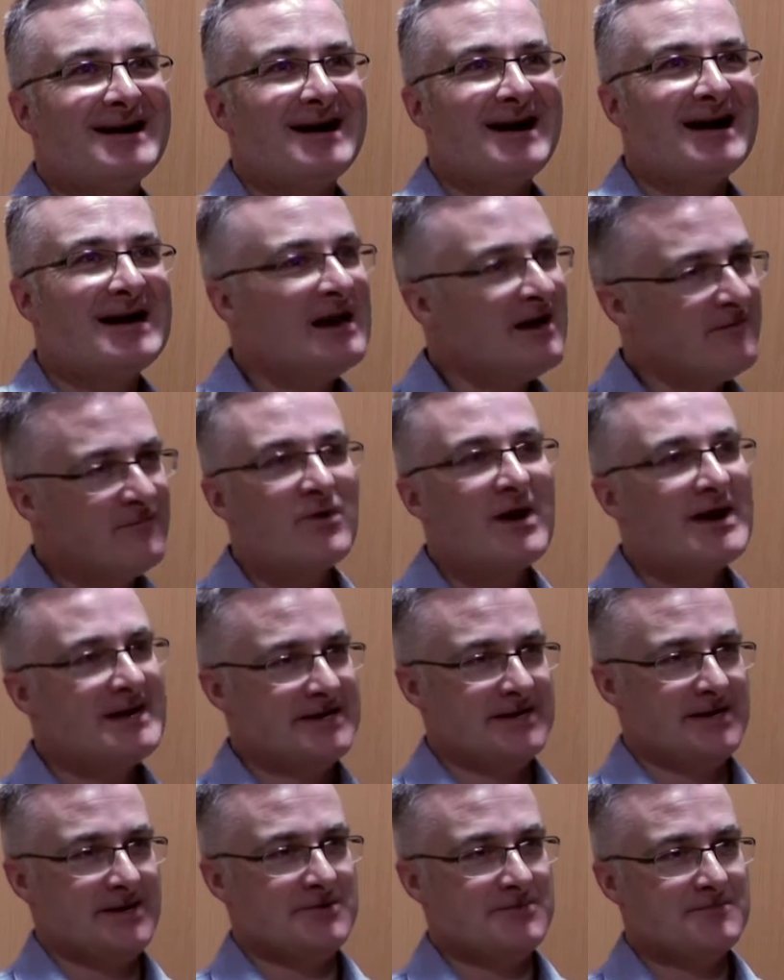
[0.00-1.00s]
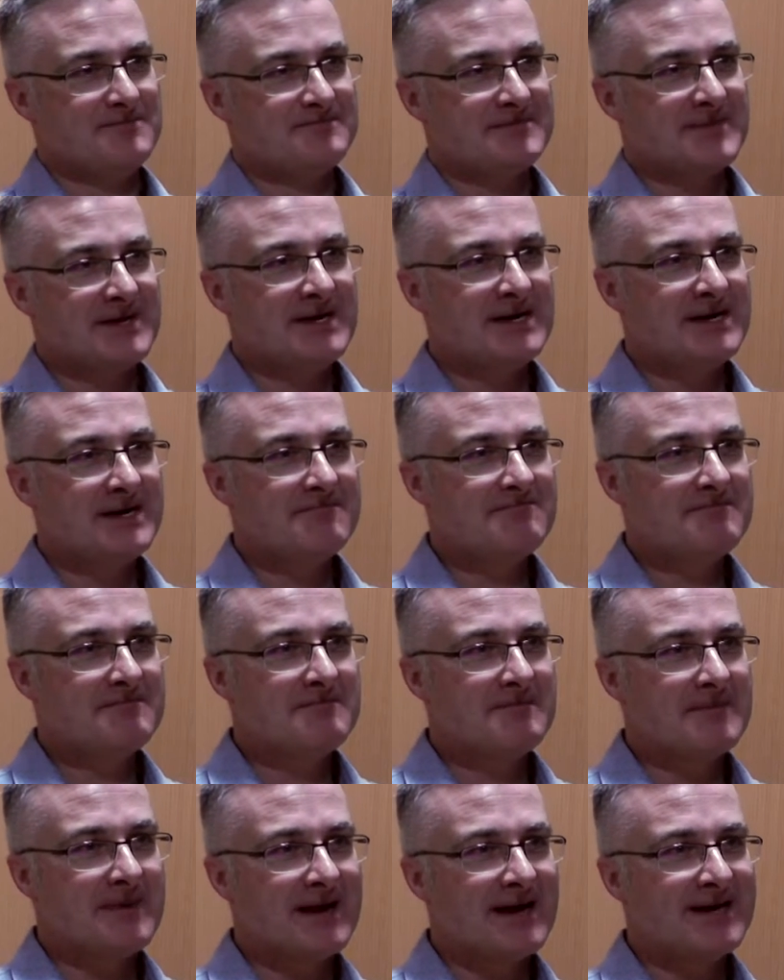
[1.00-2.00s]
I love radio.
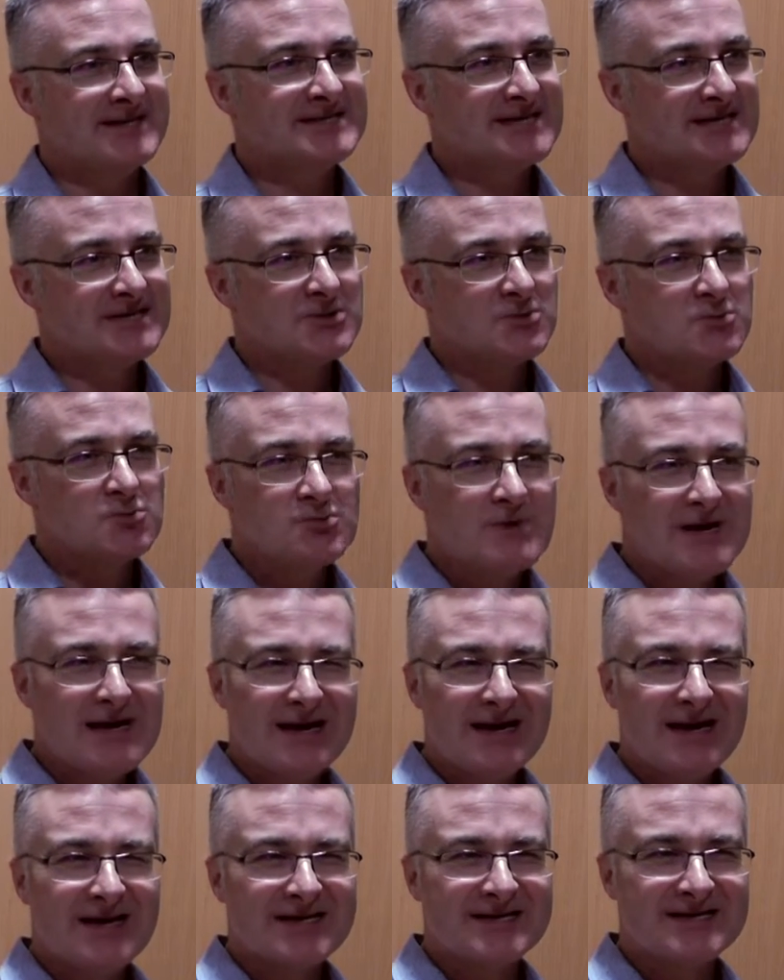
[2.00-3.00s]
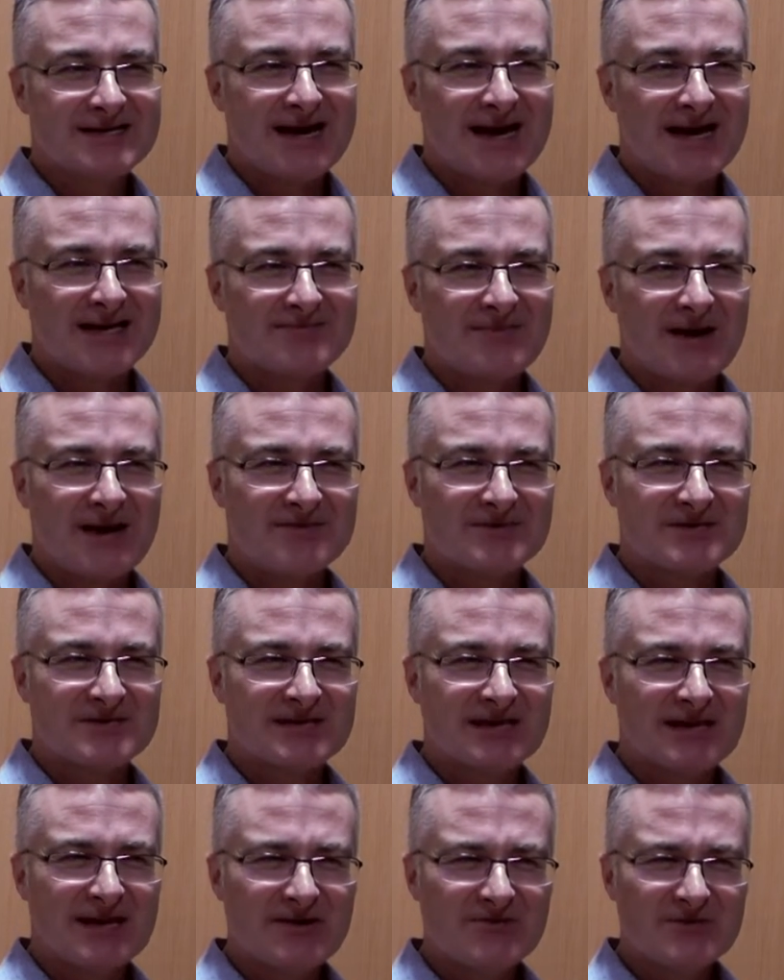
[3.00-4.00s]
I didn't realise that perhaps
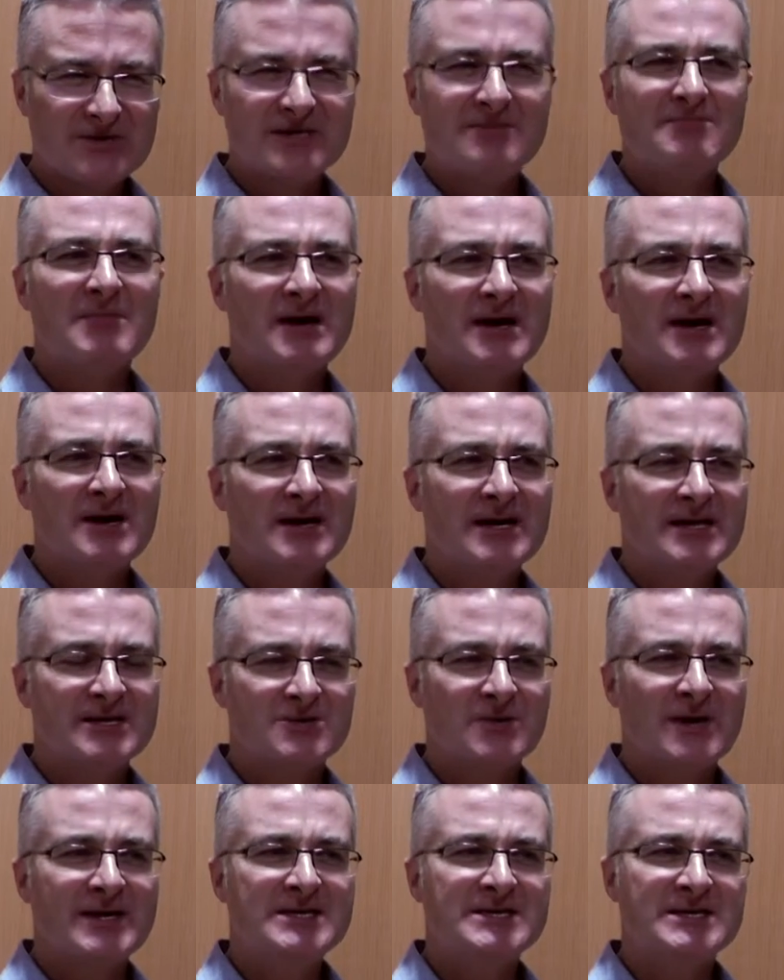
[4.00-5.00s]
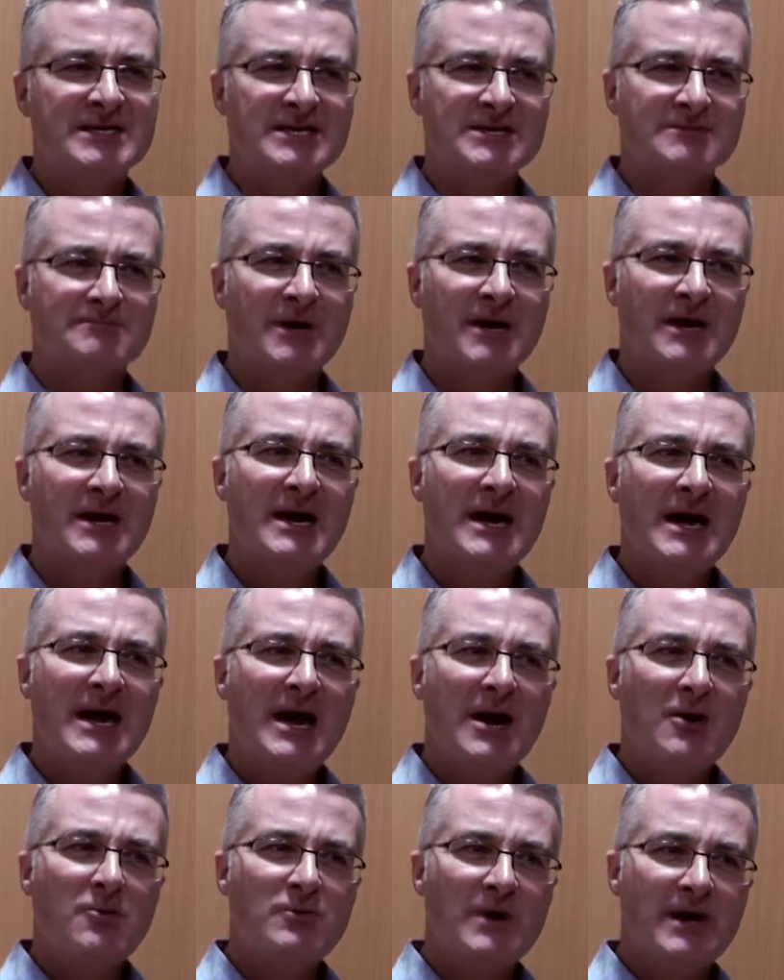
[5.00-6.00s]
till I was in my early 20s, but
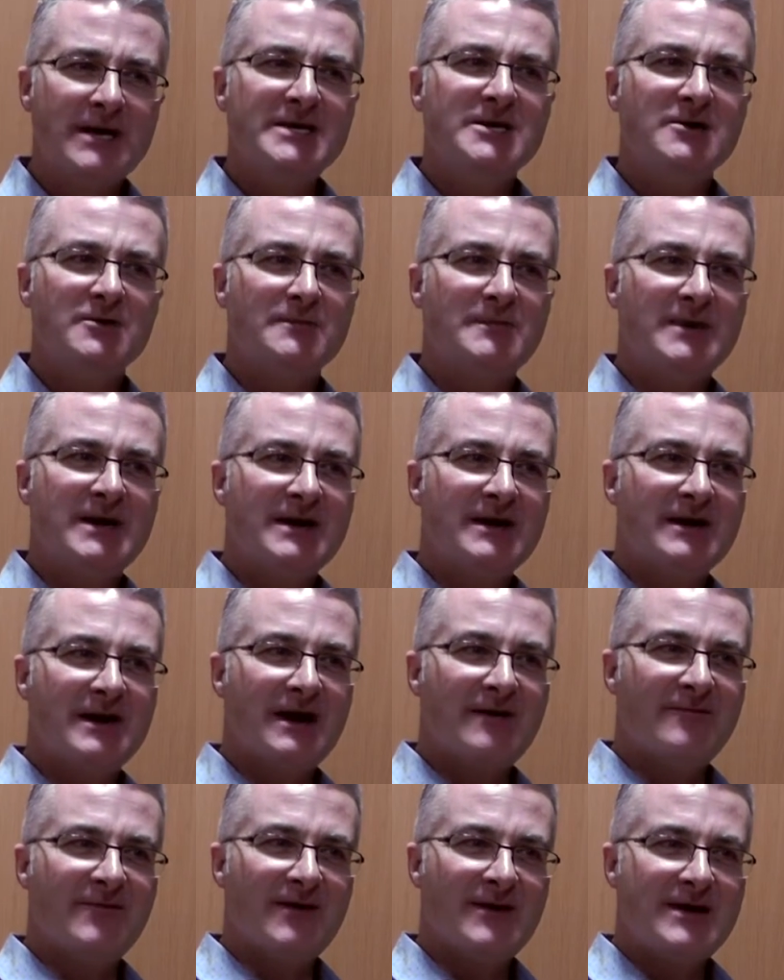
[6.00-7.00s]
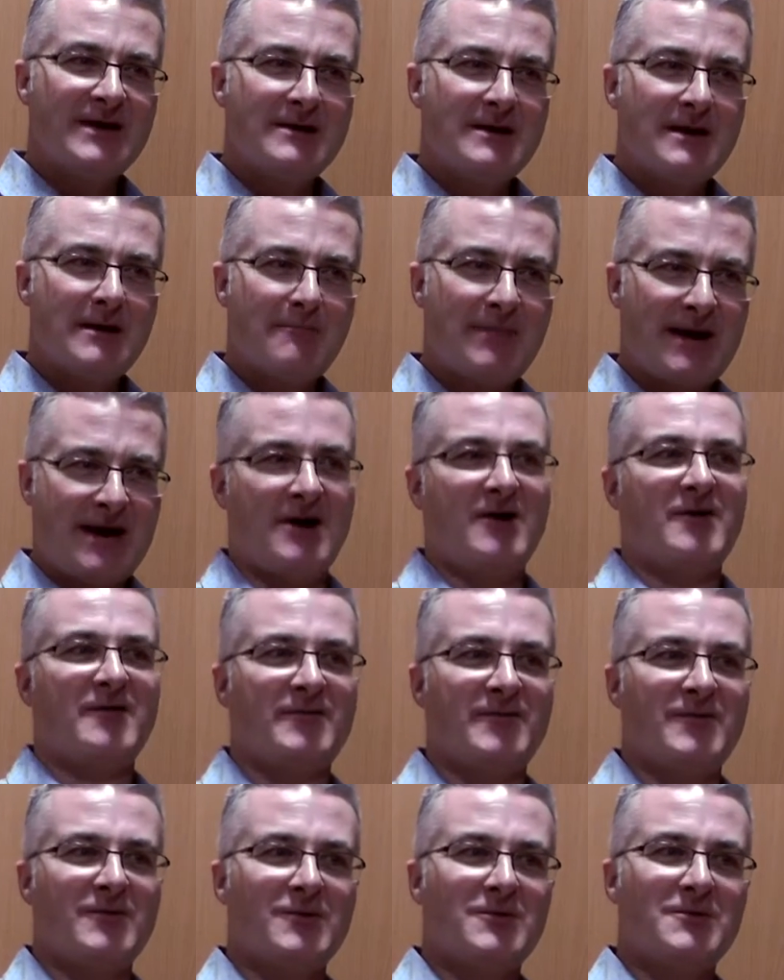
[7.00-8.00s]
radio had been a very
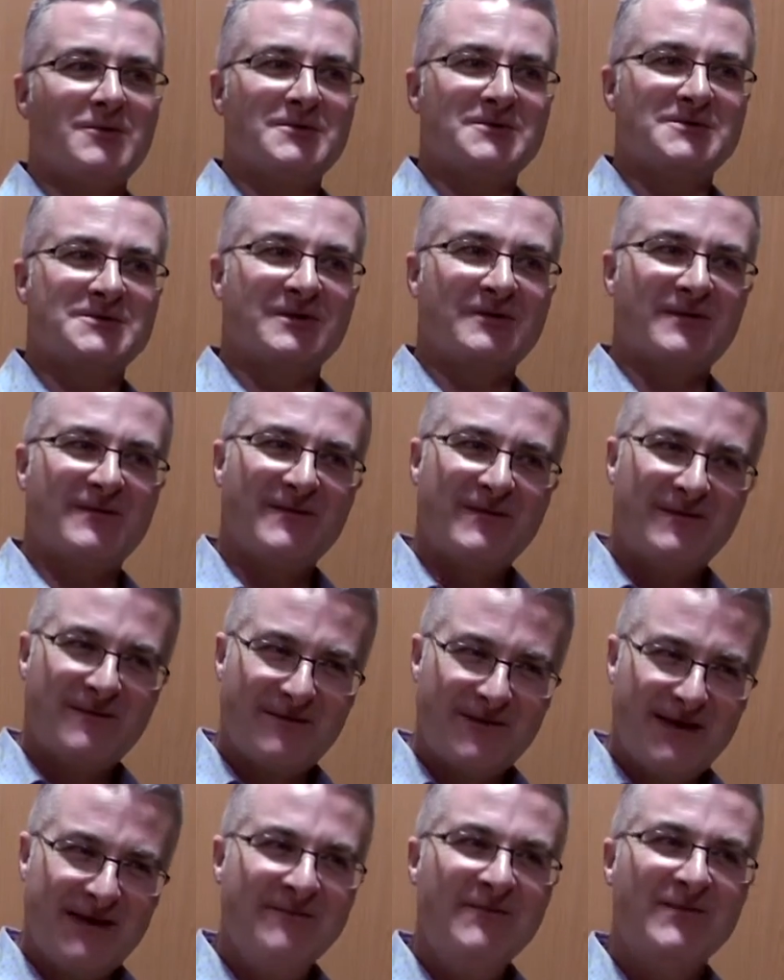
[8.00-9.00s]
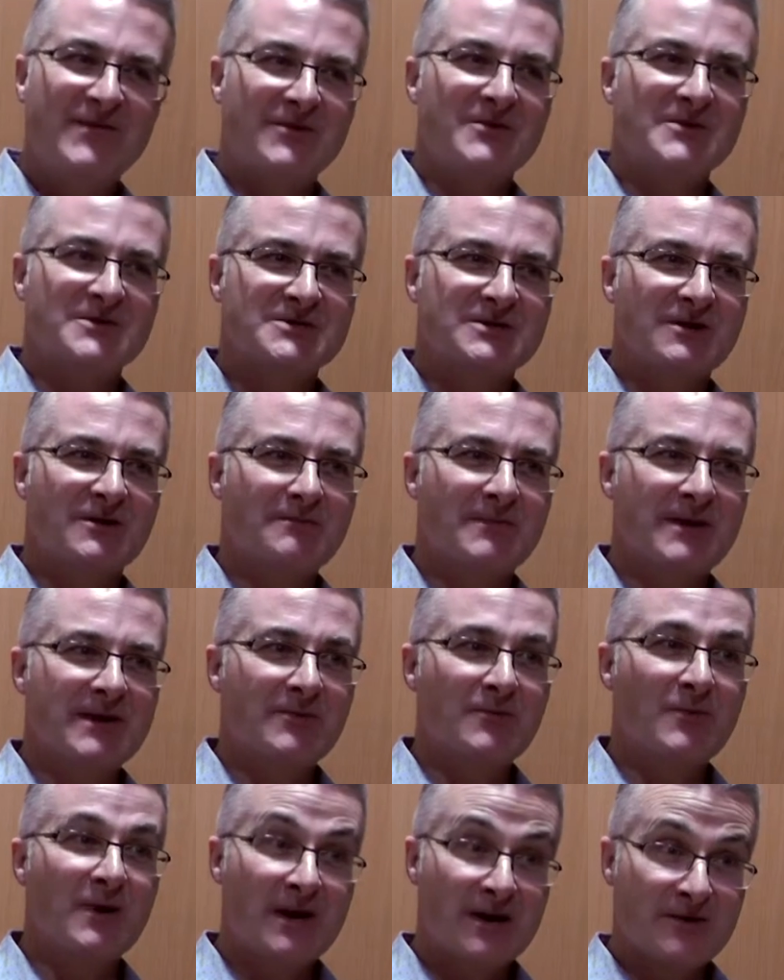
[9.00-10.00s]
powerful sort of influence on me
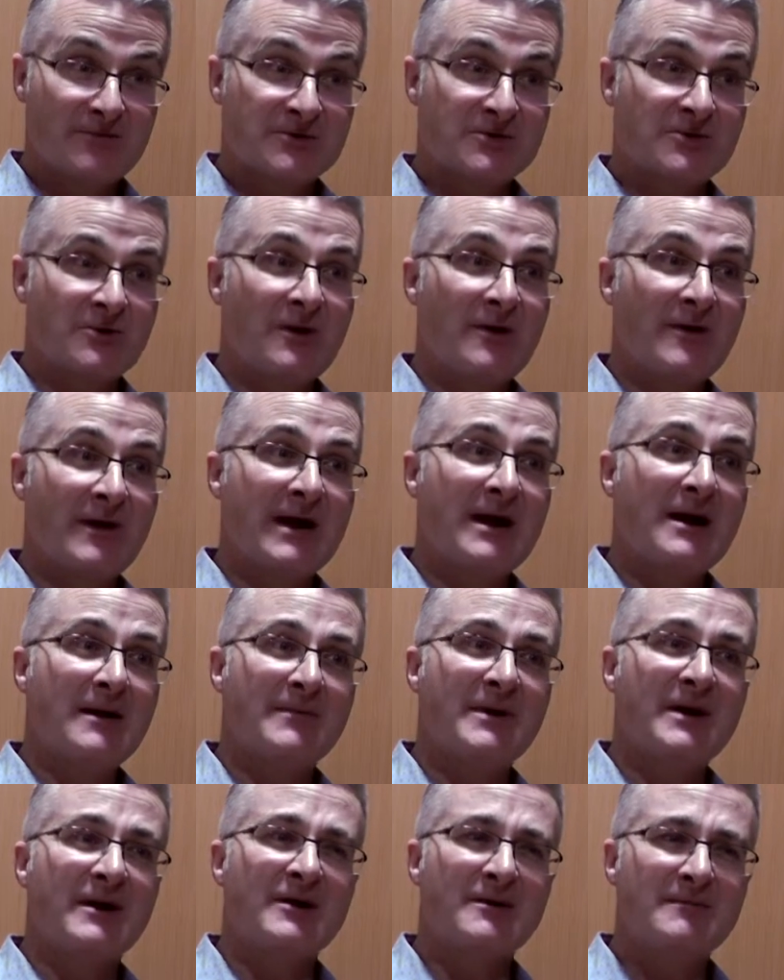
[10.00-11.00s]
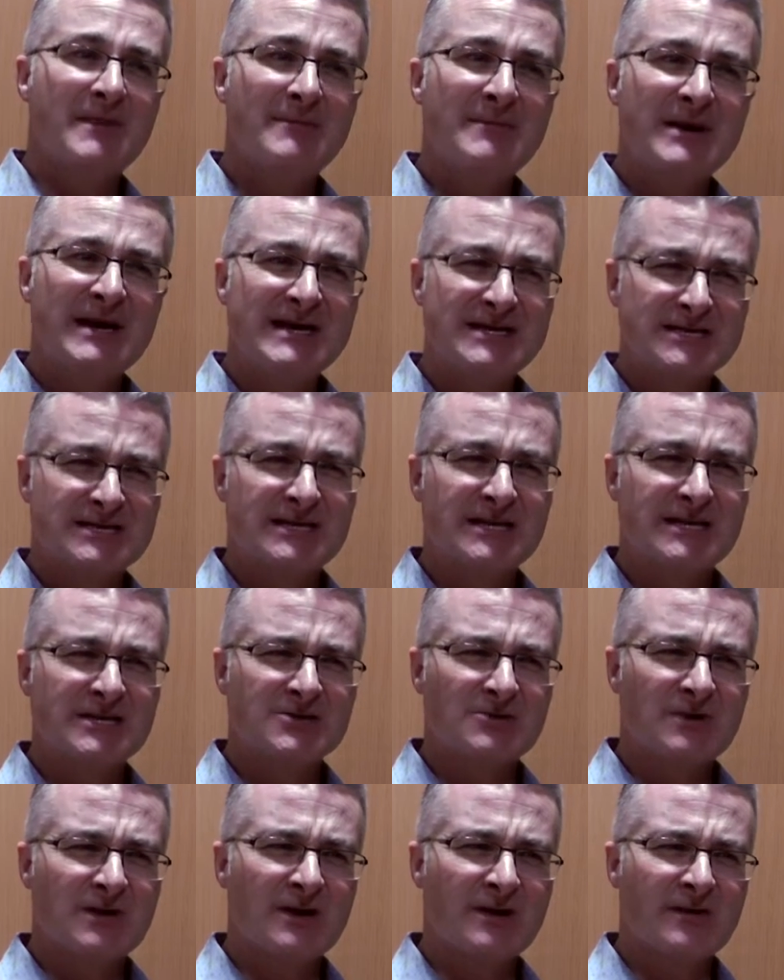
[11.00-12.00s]
when I was growing up, and I remember listening
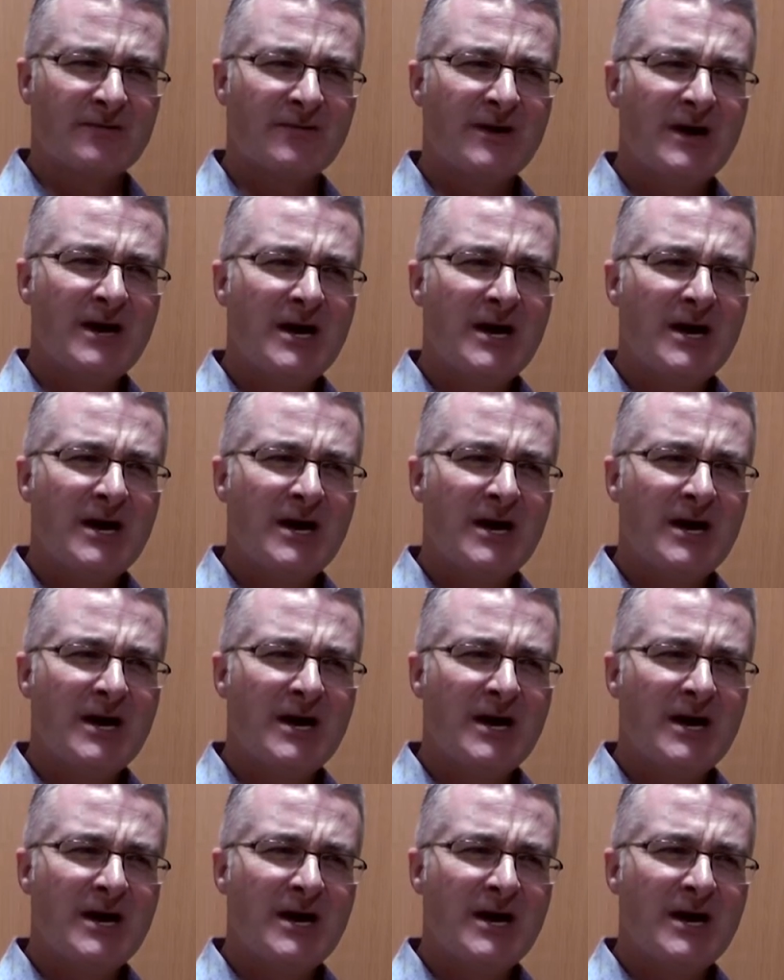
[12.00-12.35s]
to a lot of